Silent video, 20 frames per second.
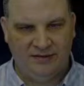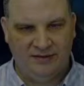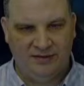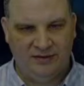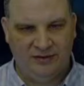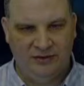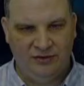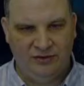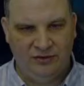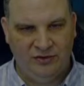
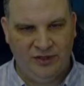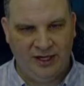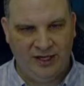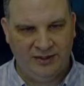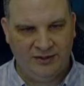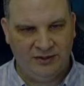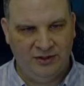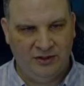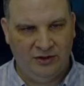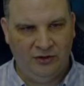you, you
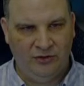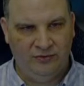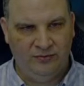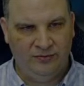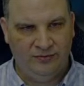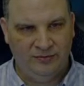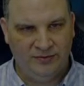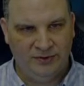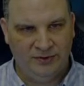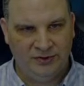guys know,
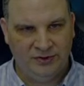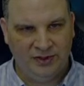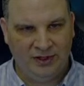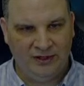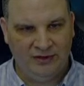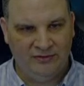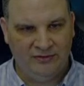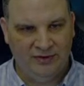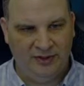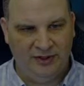you saw
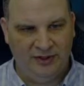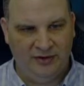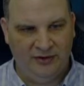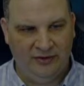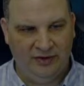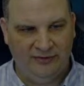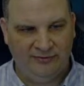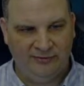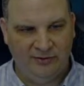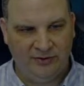the video,
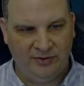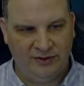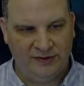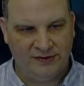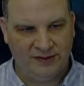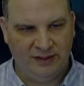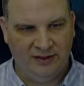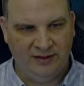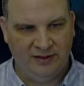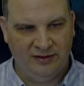I focus
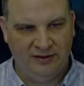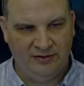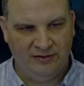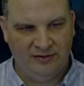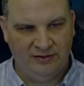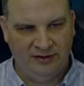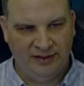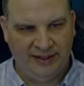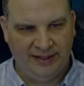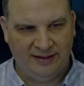on
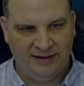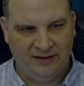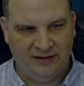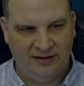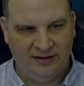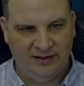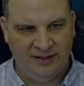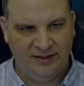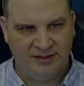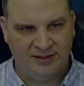like
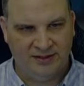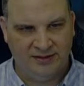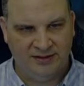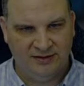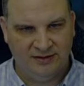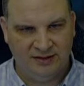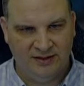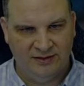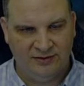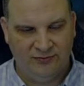this,
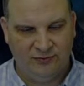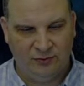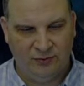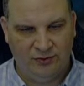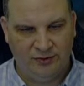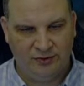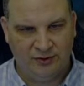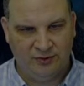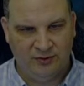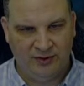these
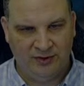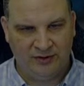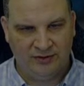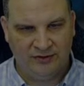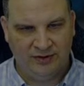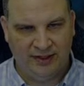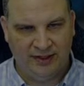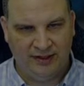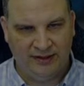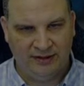four squares
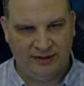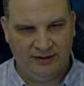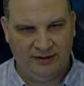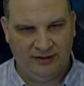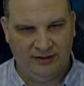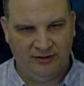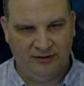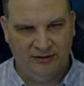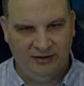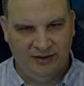right
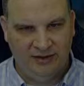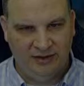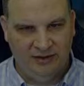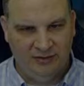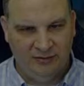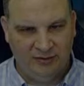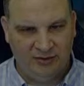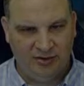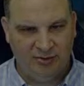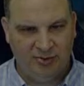here
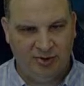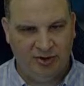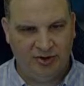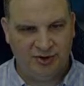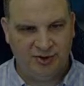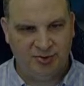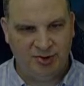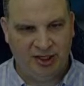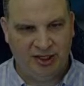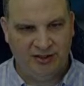with the
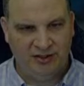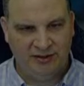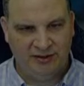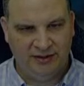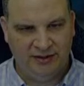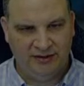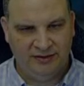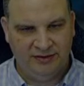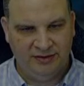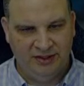pulse
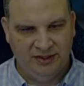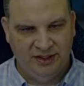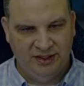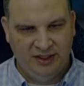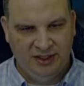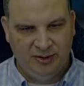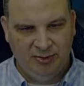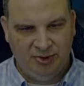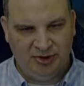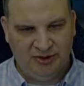modulators.
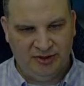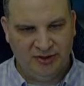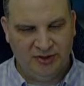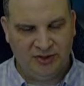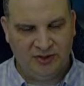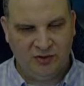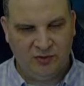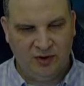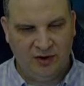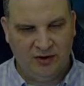But this
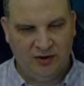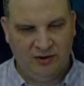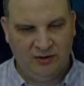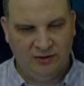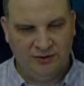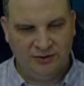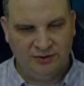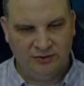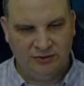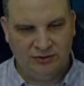square
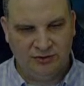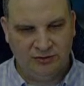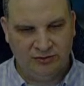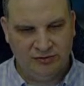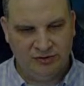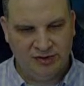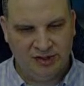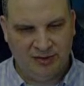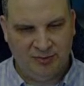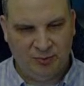also
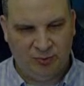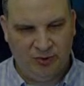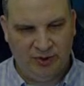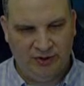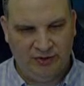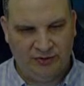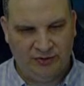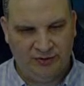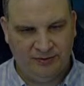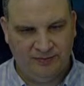shows up
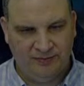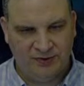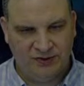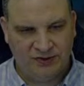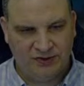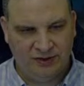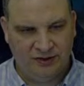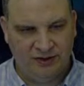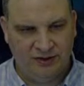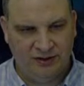with
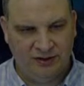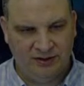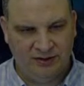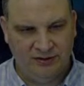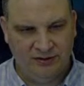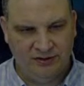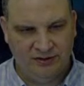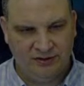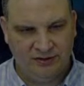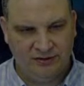stun
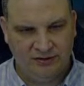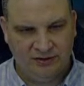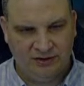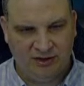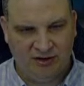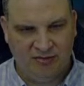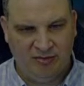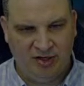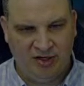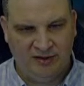guns,
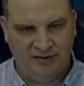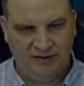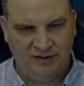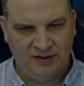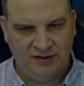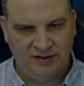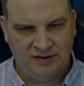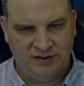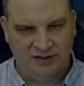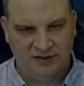
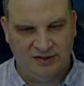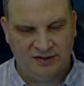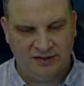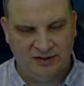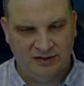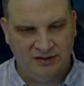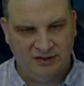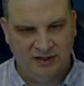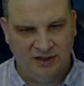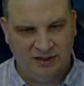carbantis, and
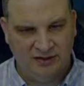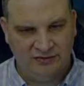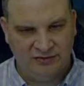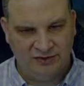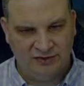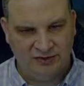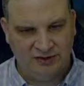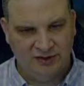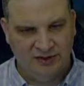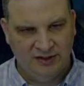stun cuffs.